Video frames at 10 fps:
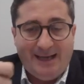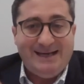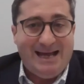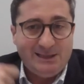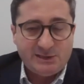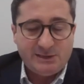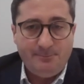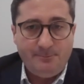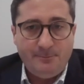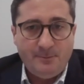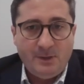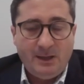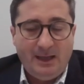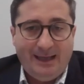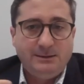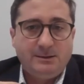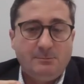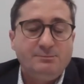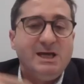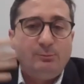enhance them, and
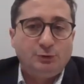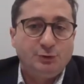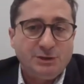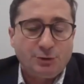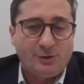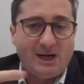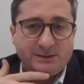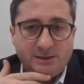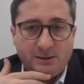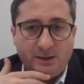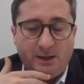be able to interact